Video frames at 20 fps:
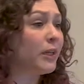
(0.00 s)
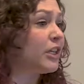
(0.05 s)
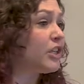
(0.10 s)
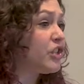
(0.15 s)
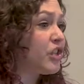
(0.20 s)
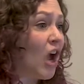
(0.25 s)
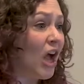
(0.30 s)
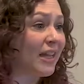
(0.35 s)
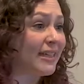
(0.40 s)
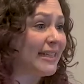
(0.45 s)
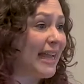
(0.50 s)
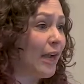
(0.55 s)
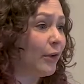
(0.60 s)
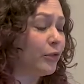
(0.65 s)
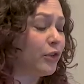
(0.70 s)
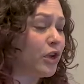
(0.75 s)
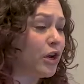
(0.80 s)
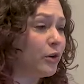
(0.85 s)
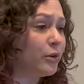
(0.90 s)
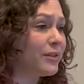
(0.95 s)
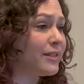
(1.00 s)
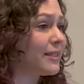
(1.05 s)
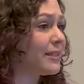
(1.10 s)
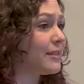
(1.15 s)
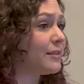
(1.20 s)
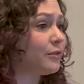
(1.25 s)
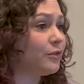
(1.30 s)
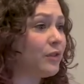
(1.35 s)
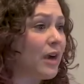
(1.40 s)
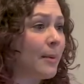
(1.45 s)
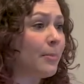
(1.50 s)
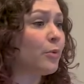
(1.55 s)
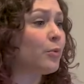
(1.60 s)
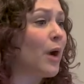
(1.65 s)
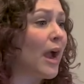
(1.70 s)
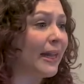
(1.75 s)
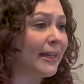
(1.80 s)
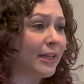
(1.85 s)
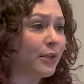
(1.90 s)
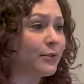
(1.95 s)
to jot down notes, grab a
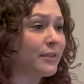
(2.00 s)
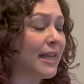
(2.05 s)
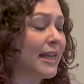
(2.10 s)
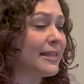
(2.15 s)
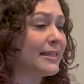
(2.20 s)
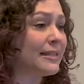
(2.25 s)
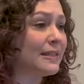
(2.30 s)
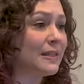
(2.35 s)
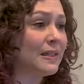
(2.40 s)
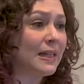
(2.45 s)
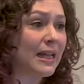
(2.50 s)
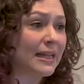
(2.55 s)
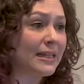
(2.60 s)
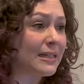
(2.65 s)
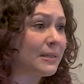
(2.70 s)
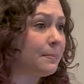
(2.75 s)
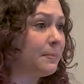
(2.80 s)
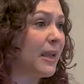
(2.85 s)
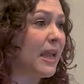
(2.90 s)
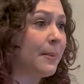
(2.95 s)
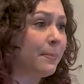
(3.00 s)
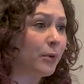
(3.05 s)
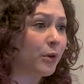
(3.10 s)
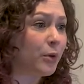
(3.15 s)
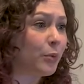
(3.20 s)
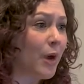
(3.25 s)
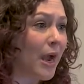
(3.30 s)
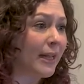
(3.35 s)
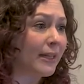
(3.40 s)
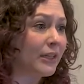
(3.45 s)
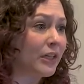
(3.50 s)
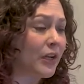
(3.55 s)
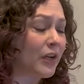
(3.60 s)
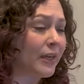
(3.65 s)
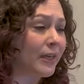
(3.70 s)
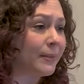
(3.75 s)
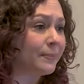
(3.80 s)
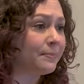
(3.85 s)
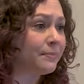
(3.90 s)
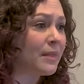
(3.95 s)
writing utensil and some paper to write it
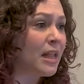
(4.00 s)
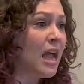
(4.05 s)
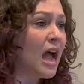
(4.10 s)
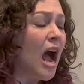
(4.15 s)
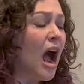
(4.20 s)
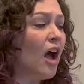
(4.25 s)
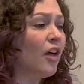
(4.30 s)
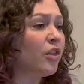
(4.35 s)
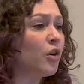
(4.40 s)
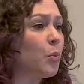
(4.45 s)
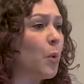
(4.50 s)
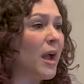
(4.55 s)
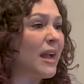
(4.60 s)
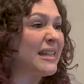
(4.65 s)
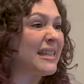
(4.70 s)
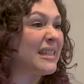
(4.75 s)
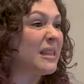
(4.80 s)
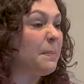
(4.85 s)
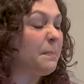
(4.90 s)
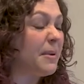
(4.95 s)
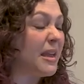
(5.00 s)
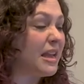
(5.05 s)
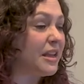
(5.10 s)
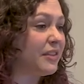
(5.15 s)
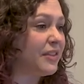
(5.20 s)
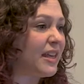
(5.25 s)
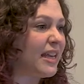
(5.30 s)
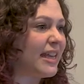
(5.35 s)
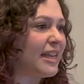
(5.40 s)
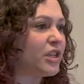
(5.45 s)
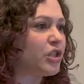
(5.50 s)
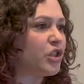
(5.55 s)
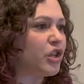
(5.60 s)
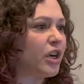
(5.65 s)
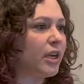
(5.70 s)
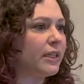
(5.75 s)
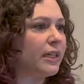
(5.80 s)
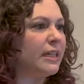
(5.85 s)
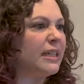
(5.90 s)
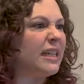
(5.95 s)
on. Otherwise, the big thing is you're
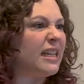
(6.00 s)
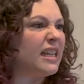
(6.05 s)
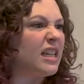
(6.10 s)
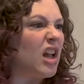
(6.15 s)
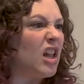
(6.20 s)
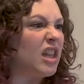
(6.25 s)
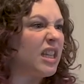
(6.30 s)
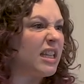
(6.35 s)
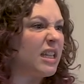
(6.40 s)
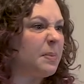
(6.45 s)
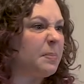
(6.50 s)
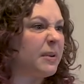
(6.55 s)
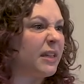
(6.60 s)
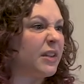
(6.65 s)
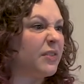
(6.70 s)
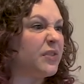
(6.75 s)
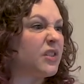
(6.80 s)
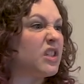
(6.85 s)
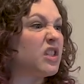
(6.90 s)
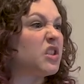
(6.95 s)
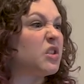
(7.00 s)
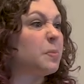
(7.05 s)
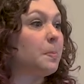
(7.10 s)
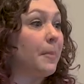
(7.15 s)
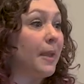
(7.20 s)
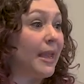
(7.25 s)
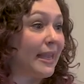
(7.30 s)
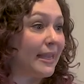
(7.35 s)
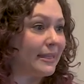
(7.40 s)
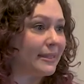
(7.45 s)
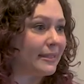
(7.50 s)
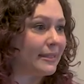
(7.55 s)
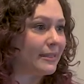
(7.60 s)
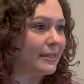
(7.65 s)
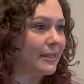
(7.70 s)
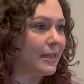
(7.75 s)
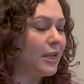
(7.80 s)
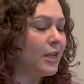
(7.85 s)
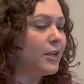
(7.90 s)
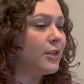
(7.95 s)
going to need a little bit of space.
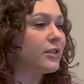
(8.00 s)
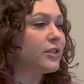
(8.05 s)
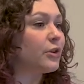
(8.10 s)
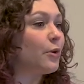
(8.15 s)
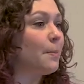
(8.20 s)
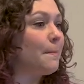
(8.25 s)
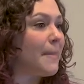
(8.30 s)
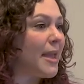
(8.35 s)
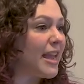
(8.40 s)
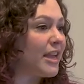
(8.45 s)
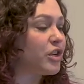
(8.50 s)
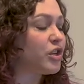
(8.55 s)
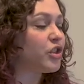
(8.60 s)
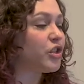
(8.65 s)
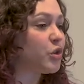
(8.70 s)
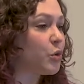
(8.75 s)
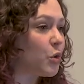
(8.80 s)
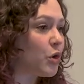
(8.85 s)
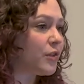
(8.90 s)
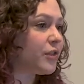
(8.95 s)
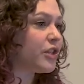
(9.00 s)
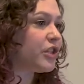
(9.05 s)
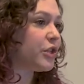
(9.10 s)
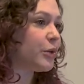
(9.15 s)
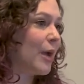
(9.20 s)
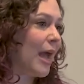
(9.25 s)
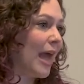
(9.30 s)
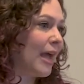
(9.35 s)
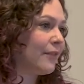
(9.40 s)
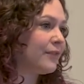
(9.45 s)
So make sure that you have